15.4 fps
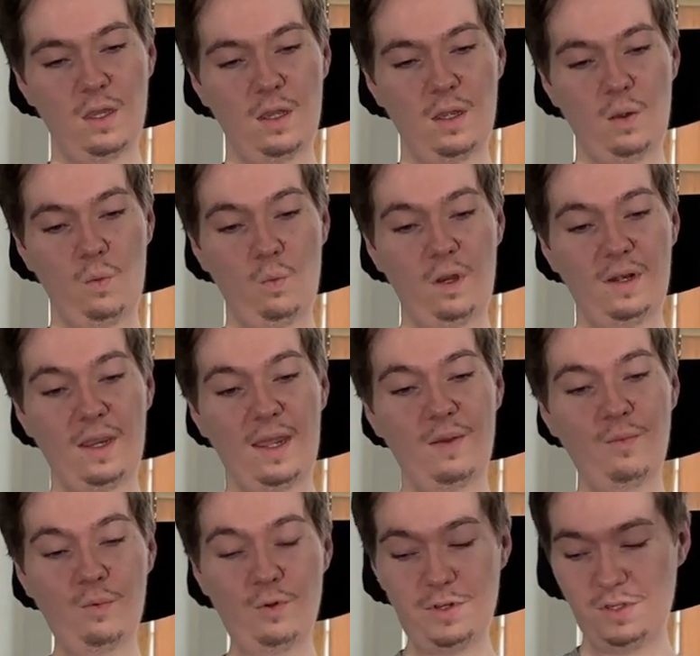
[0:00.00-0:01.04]
What I
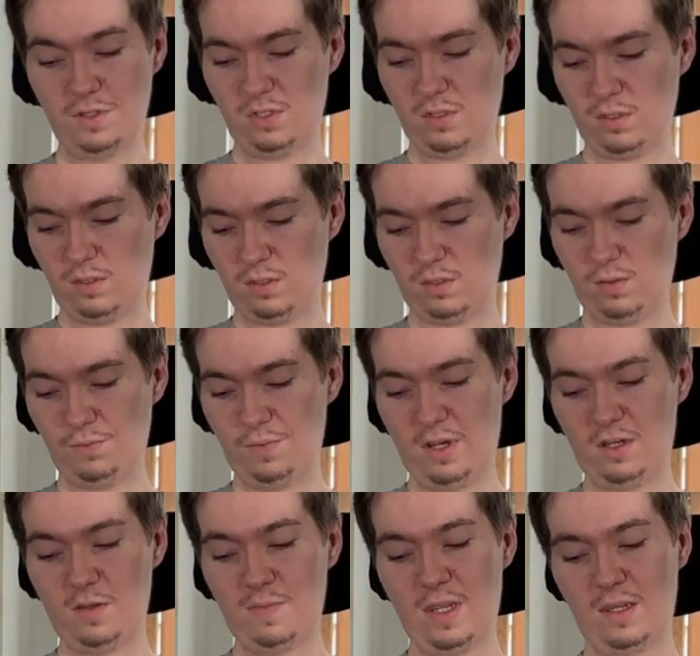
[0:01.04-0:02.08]
would
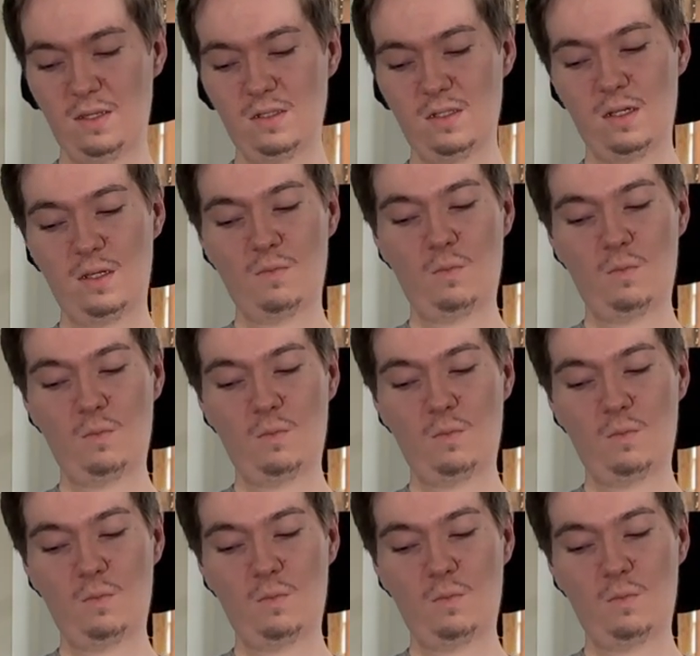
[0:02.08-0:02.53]
recommend and